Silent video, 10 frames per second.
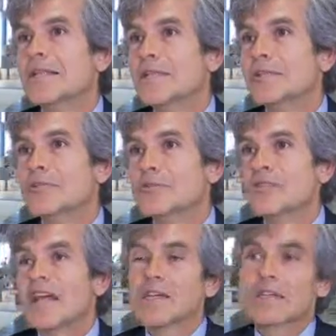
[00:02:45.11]
need to
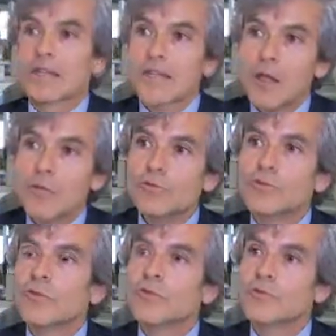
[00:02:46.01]
get
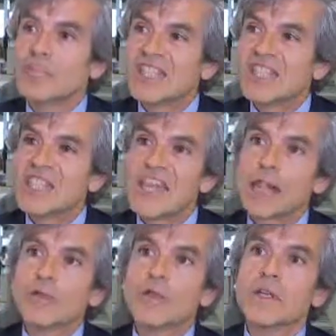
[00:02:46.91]
closer to this
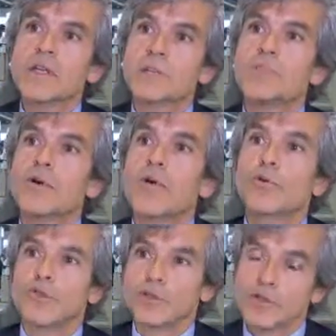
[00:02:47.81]
cellular
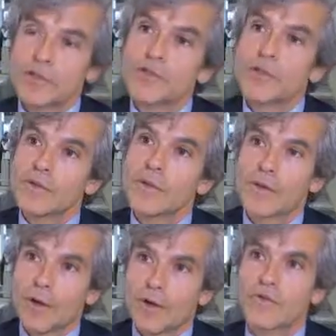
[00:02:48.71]
approach to the
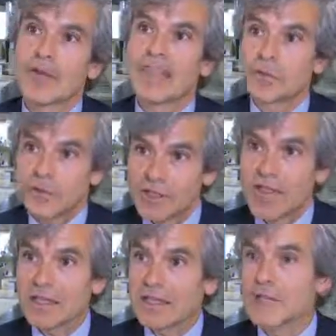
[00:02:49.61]
treatment of
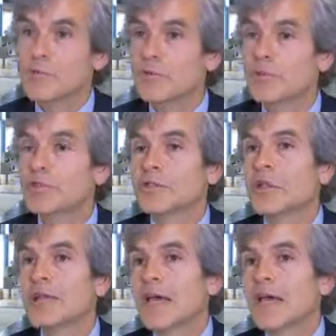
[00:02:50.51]
androgenetic alopecia.